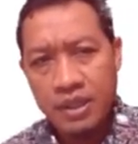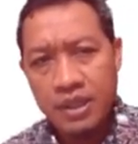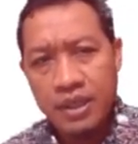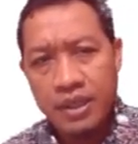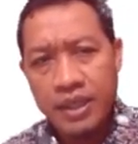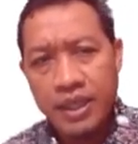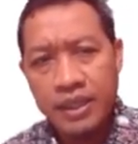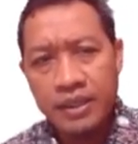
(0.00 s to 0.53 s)

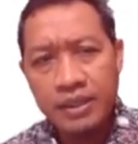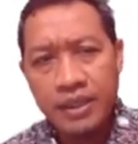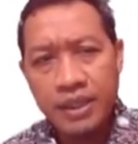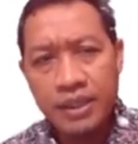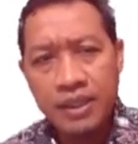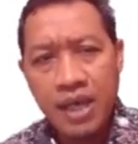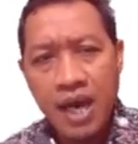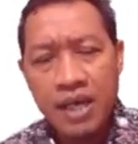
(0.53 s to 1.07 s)
And
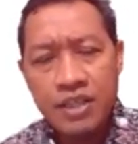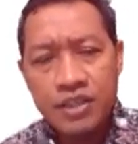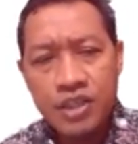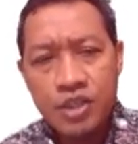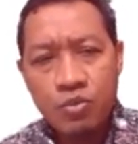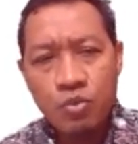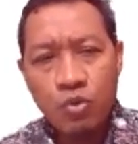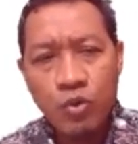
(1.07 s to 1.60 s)
in
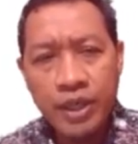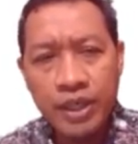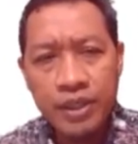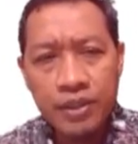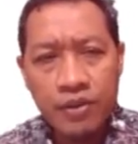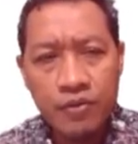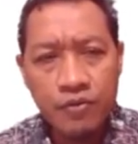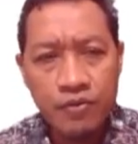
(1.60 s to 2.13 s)
Ansys
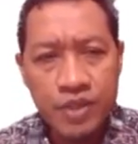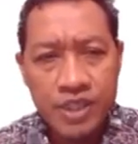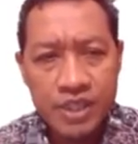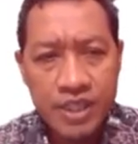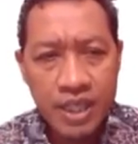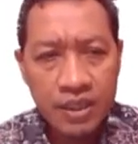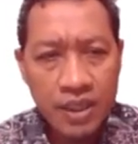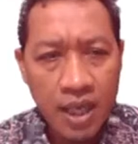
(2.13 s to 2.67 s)
Fluent, we
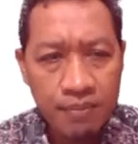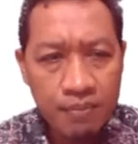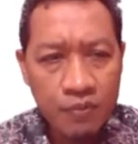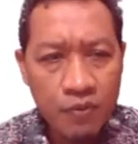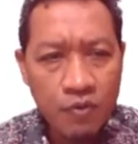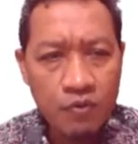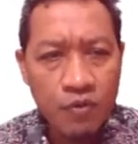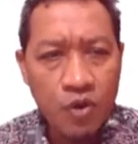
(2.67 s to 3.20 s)
set up
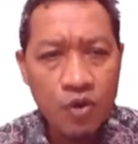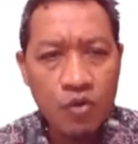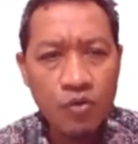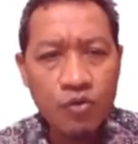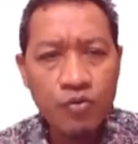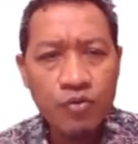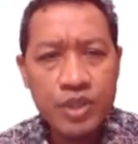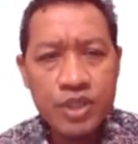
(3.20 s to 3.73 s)

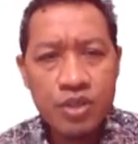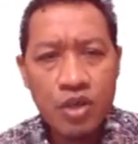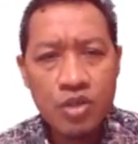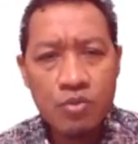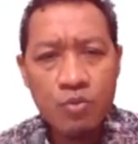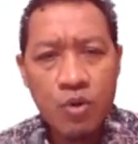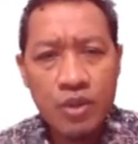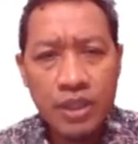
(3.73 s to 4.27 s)
for
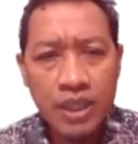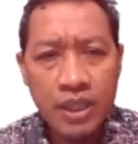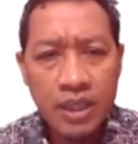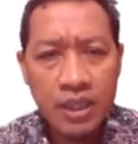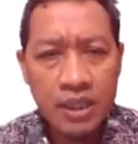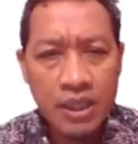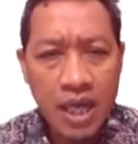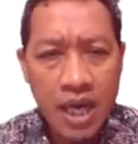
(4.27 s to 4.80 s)
viscous
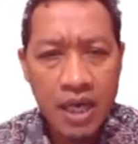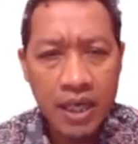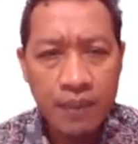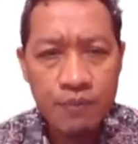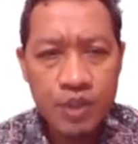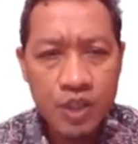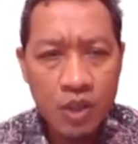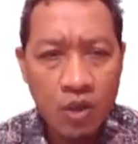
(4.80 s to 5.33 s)
model K
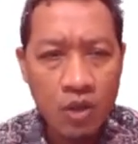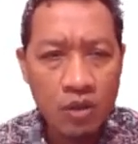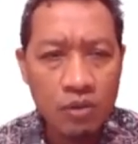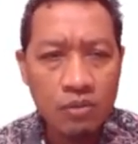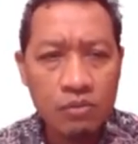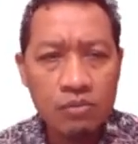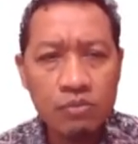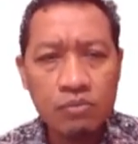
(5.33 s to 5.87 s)

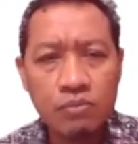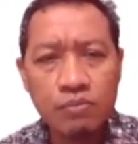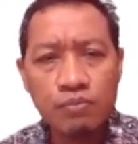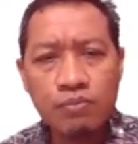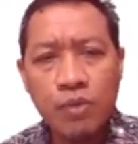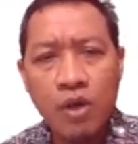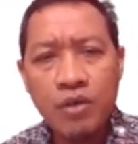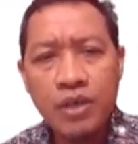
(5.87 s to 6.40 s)
epsilon,
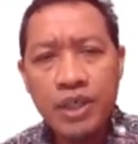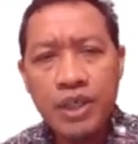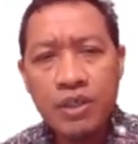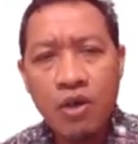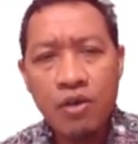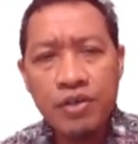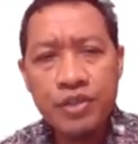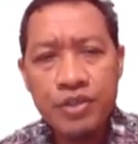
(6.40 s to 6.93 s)
boundary
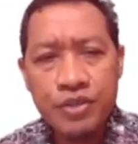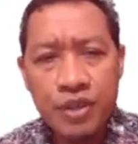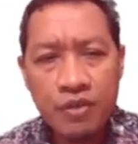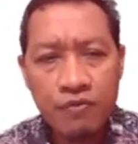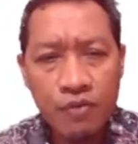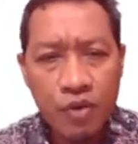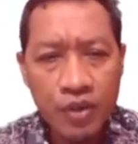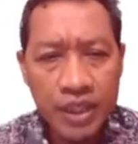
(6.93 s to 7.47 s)

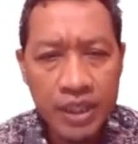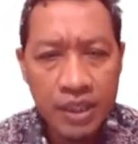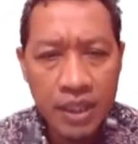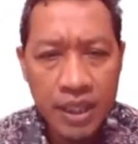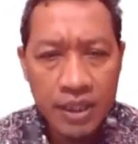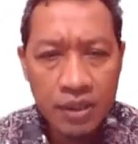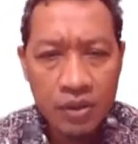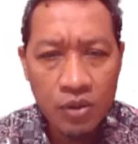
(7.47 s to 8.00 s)
condition for
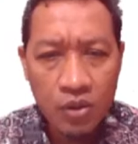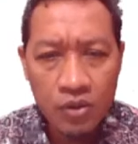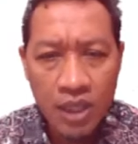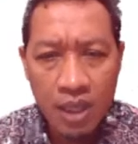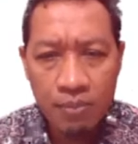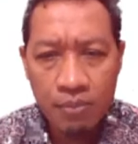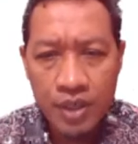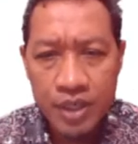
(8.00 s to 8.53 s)
inlet
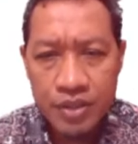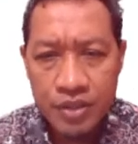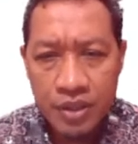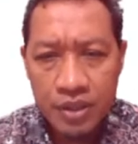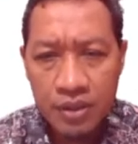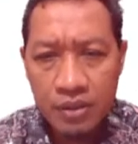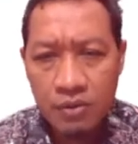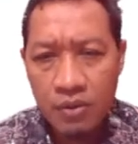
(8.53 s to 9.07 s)
total pressure